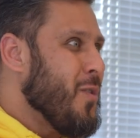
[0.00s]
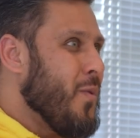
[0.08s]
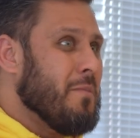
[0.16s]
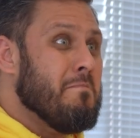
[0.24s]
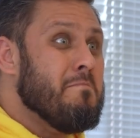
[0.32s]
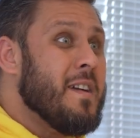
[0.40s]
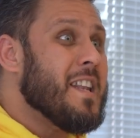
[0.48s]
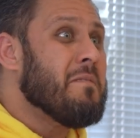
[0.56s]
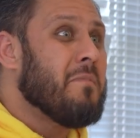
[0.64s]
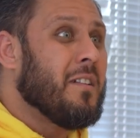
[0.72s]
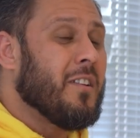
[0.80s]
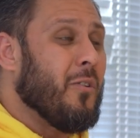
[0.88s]
with
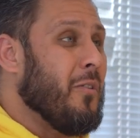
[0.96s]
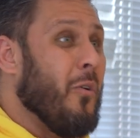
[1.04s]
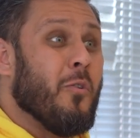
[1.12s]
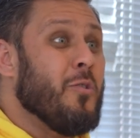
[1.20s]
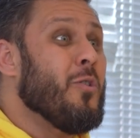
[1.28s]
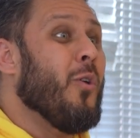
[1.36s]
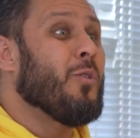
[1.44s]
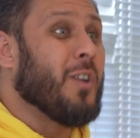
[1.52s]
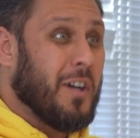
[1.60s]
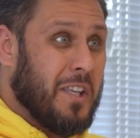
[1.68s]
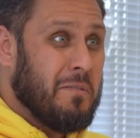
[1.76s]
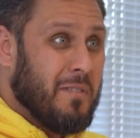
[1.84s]
minimal or no
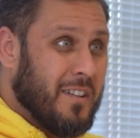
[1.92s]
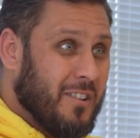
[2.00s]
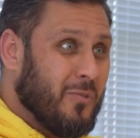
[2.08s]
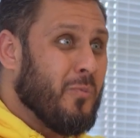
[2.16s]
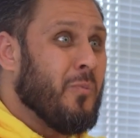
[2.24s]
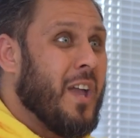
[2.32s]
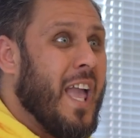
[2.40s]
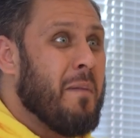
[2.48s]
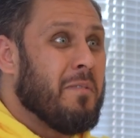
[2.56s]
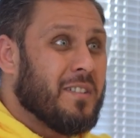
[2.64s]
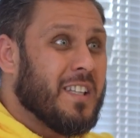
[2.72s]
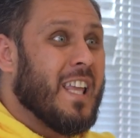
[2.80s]
documents, we're
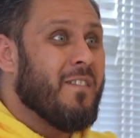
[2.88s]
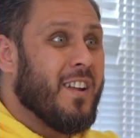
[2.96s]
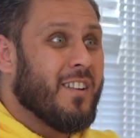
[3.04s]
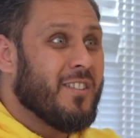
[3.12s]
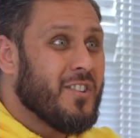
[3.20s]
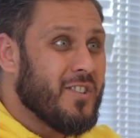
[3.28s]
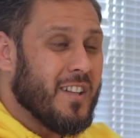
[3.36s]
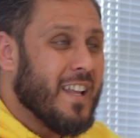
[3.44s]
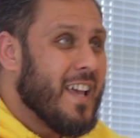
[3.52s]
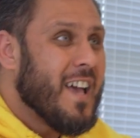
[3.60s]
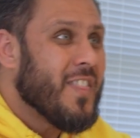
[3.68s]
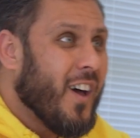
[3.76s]
able to give a decision.
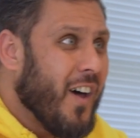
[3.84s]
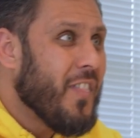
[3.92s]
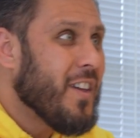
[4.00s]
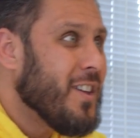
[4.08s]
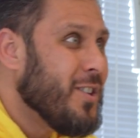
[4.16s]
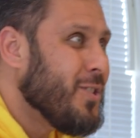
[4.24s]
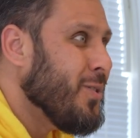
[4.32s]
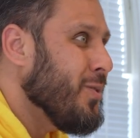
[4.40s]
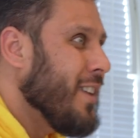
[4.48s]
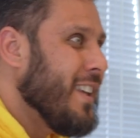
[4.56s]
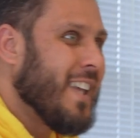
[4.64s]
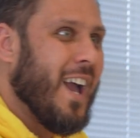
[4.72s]
Other issue
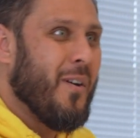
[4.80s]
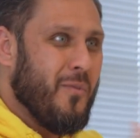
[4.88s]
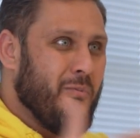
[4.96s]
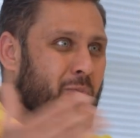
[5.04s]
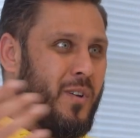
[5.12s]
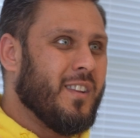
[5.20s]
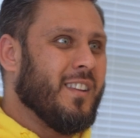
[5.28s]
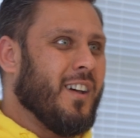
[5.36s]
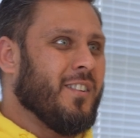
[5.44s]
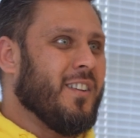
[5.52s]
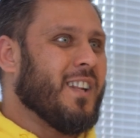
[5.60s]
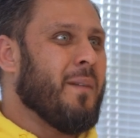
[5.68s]
that you get with the
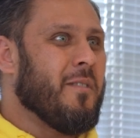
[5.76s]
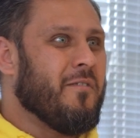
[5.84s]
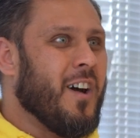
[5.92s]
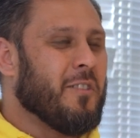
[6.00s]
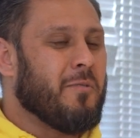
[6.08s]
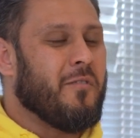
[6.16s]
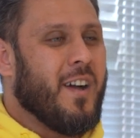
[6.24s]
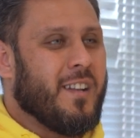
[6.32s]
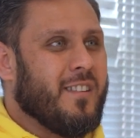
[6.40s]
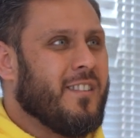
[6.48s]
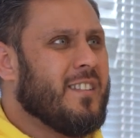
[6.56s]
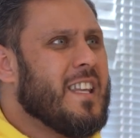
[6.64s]
other Islamic finance
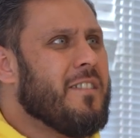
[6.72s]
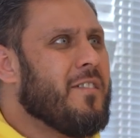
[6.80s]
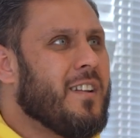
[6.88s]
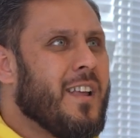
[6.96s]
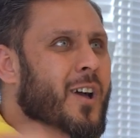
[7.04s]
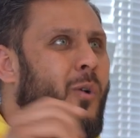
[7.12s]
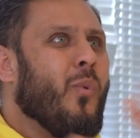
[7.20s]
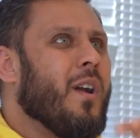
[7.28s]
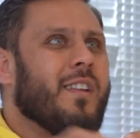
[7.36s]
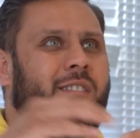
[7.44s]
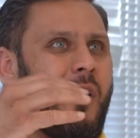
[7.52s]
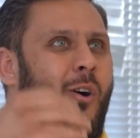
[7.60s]
providers is
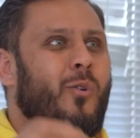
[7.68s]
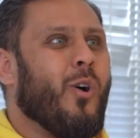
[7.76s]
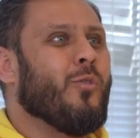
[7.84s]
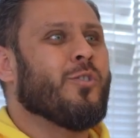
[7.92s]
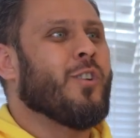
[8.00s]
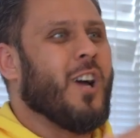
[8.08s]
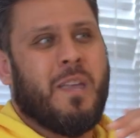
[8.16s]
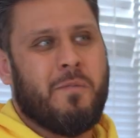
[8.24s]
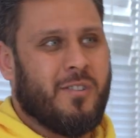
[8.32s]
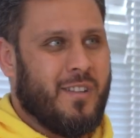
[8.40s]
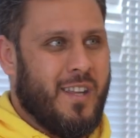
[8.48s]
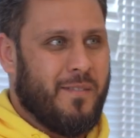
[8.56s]
one is a whole host of
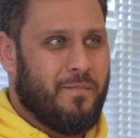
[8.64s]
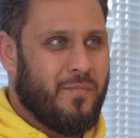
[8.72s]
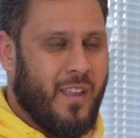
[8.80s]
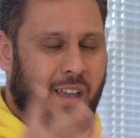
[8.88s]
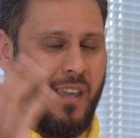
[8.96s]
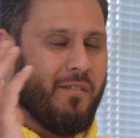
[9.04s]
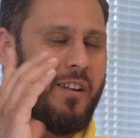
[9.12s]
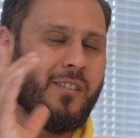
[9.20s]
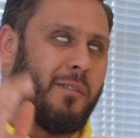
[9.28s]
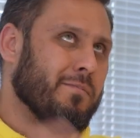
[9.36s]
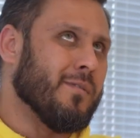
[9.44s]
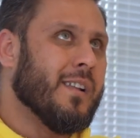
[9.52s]
documents you need. Yeah. I'll give an
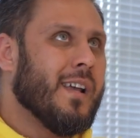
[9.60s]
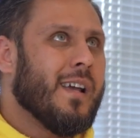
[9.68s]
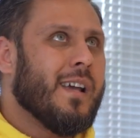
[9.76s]
example.